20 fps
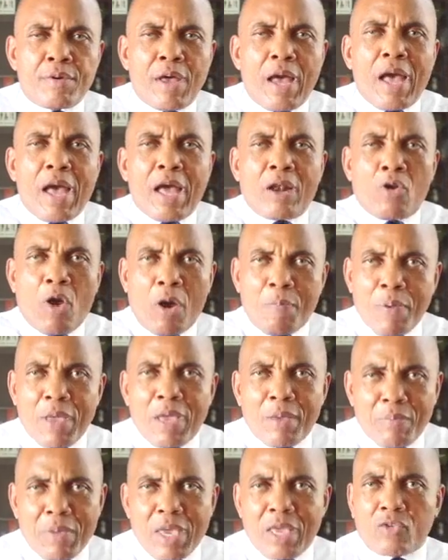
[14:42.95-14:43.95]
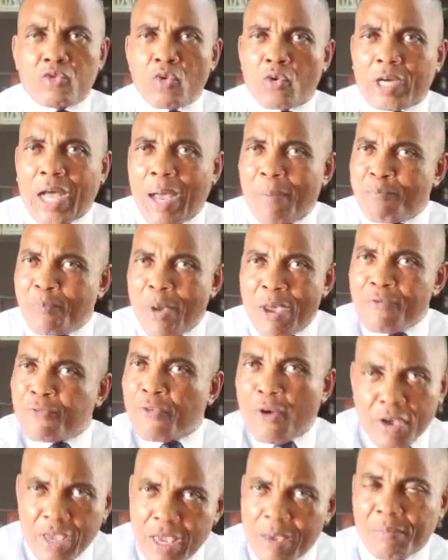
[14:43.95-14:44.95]
lobby me to campaign
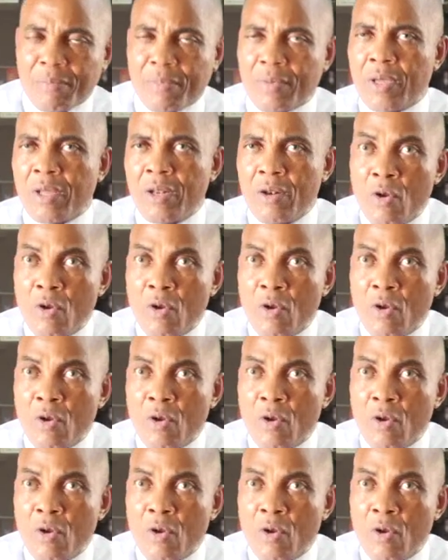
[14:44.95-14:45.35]
for him,